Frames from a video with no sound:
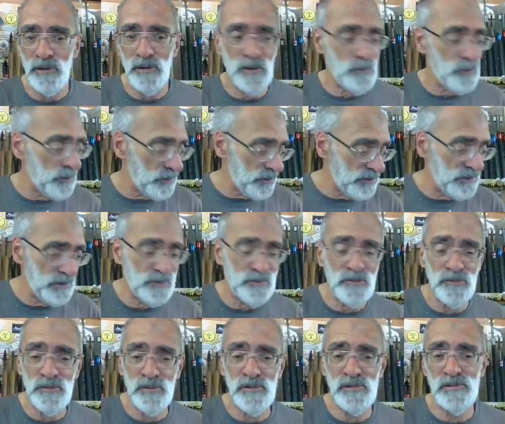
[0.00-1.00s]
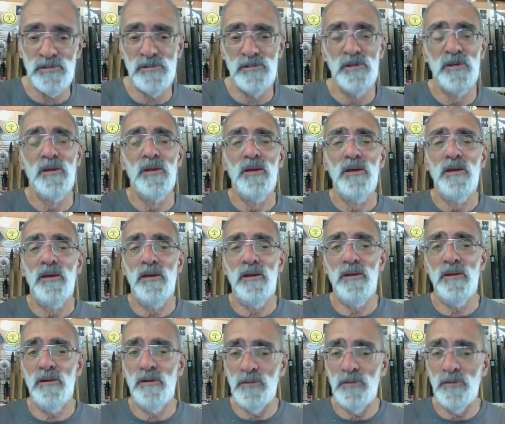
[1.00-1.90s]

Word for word: now like I did on this. Uh,